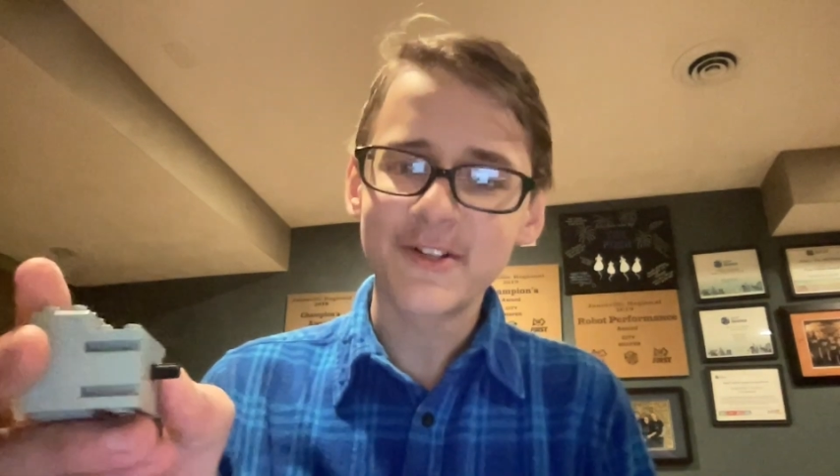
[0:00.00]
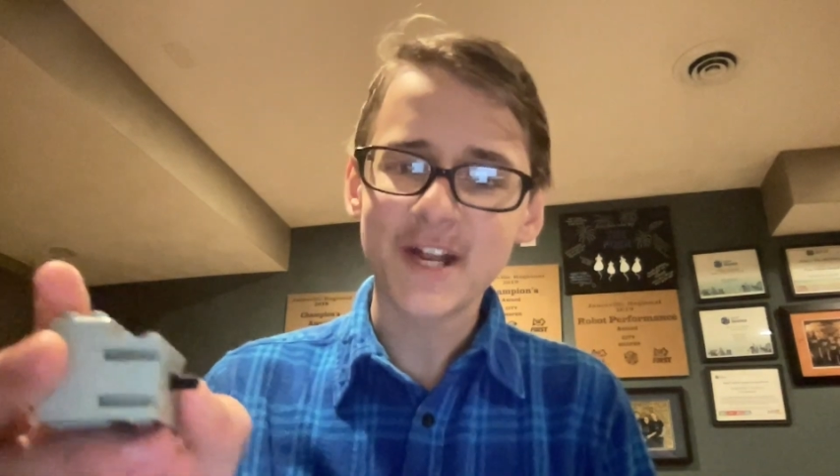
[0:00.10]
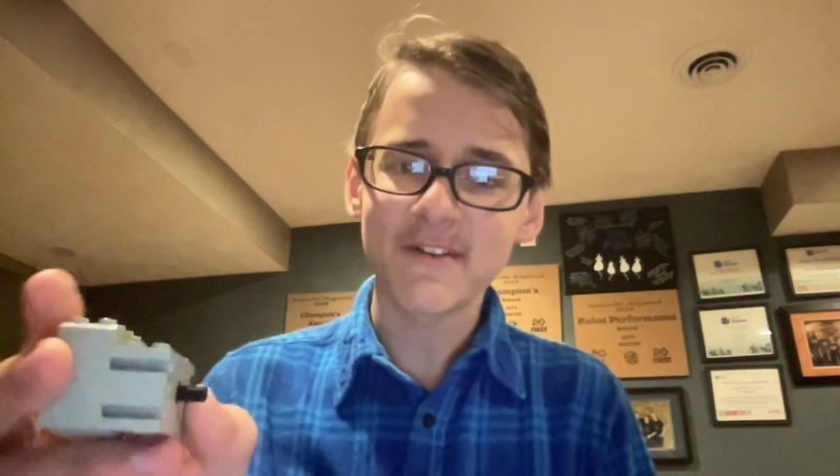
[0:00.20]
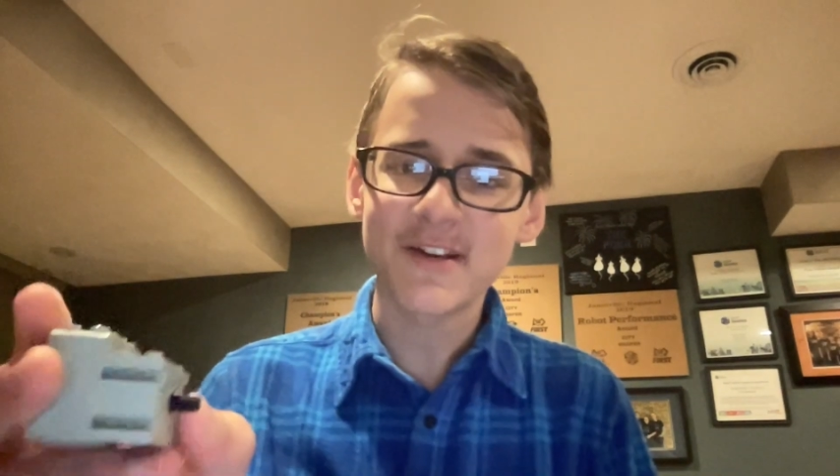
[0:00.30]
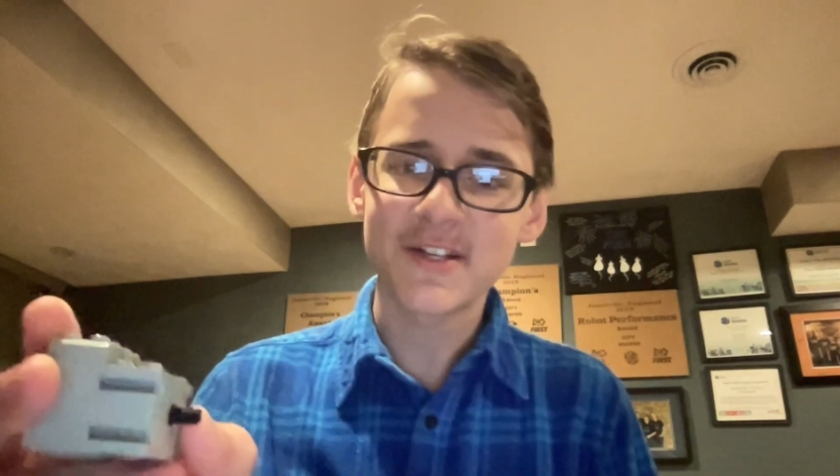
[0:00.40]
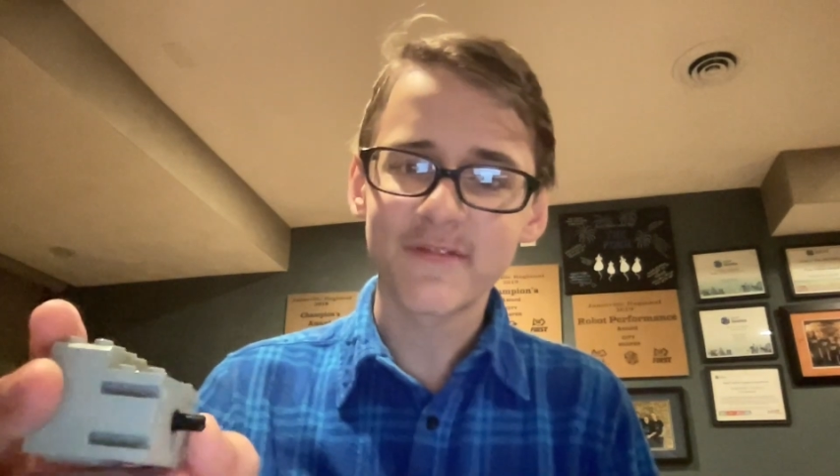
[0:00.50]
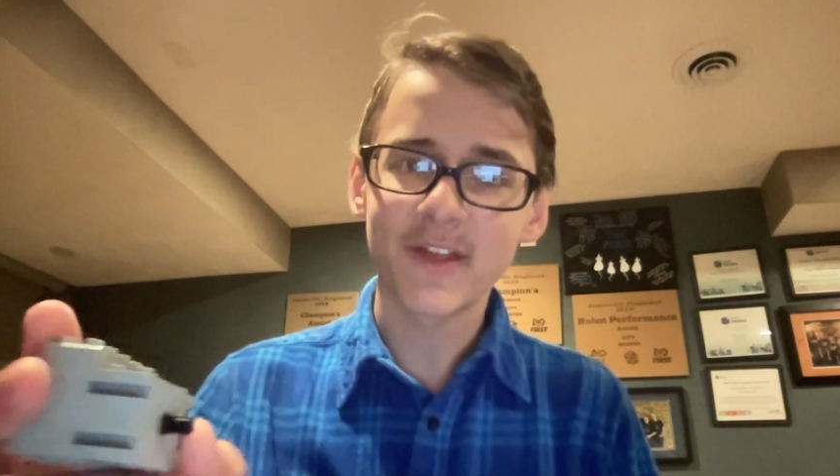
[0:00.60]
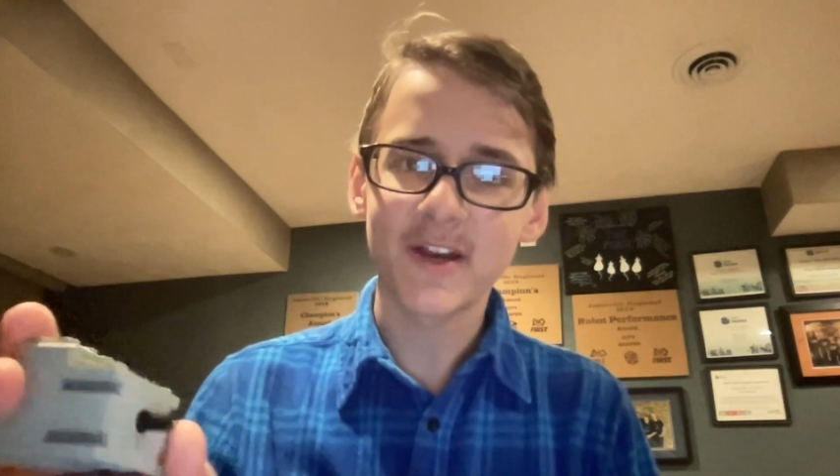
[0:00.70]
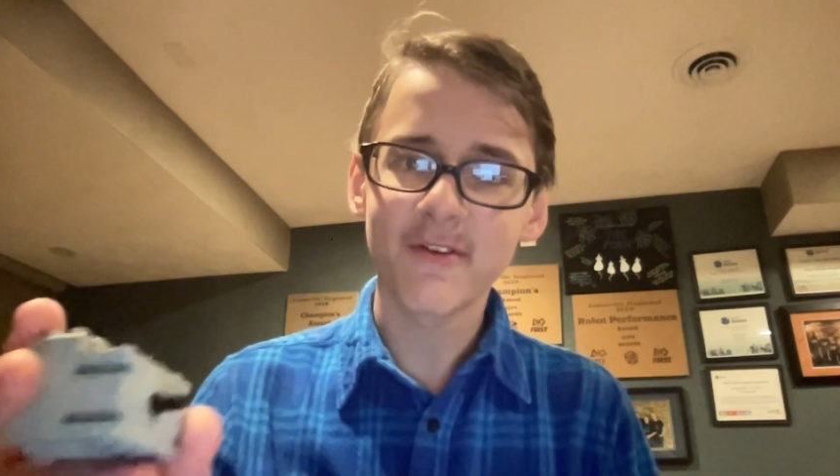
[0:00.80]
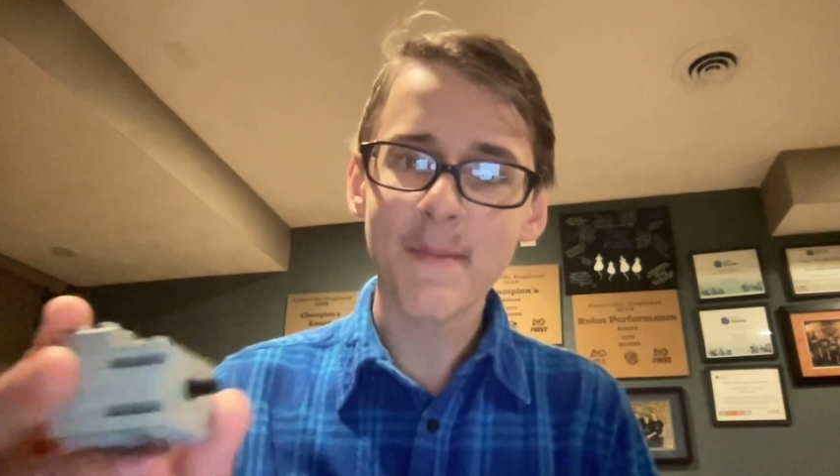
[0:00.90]
generation of
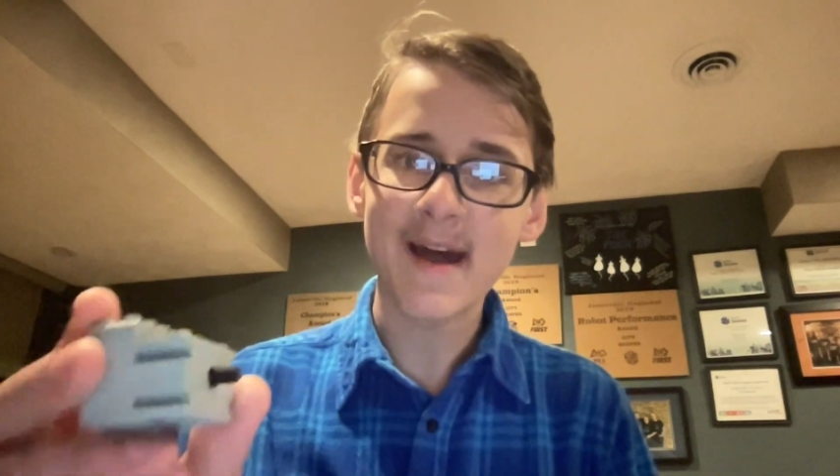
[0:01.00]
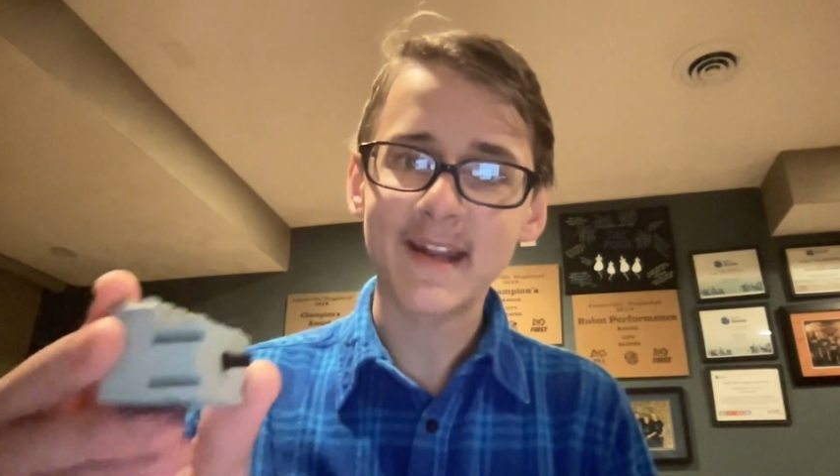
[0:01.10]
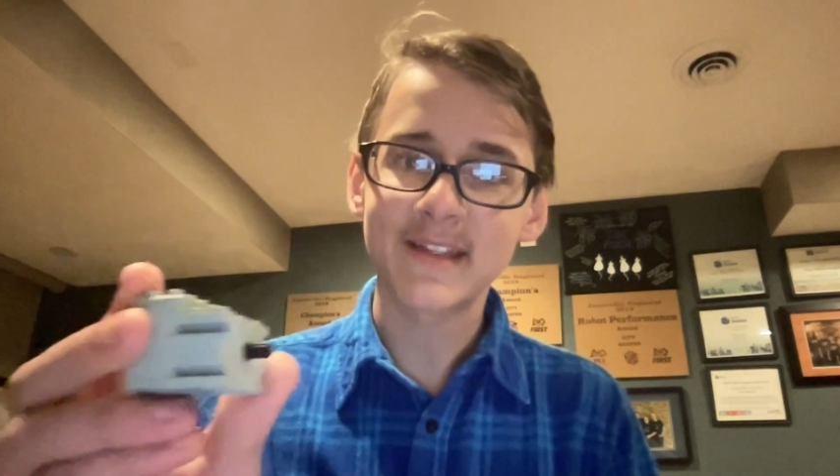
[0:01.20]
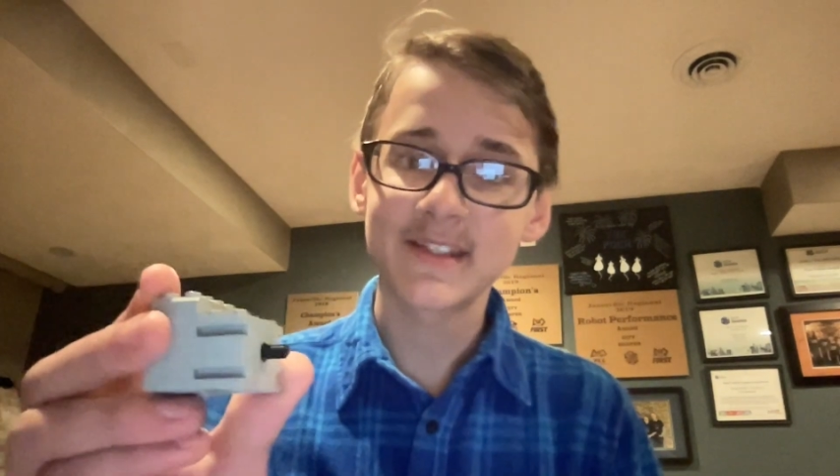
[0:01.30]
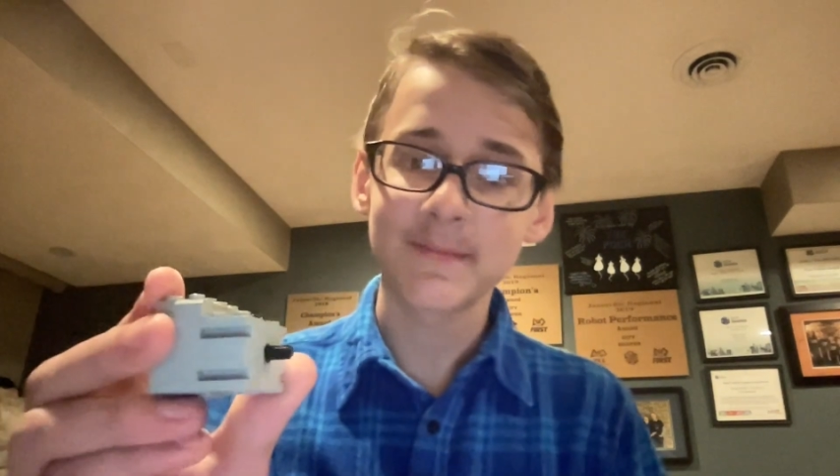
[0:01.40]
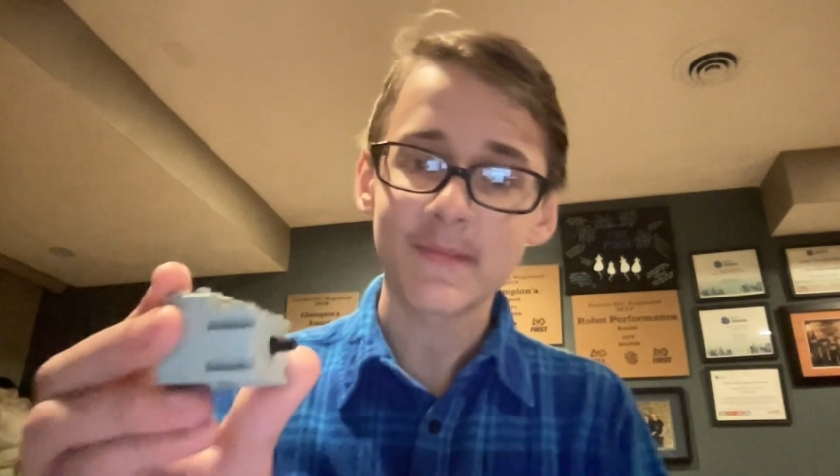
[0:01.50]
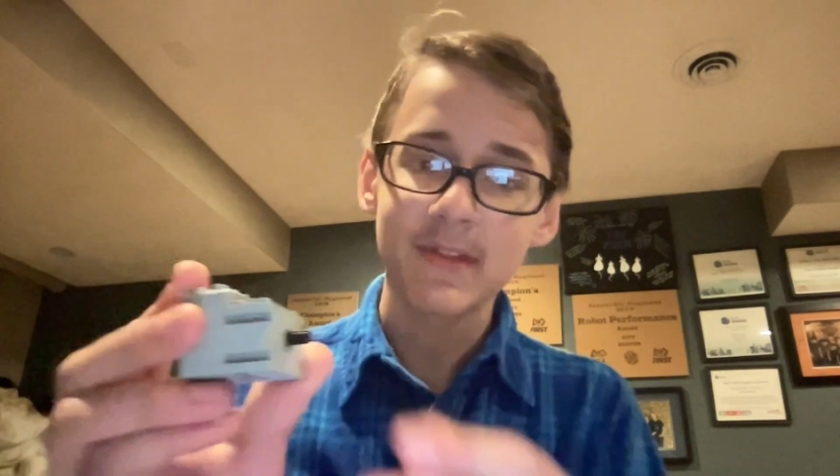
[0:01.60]
Lego Robotics.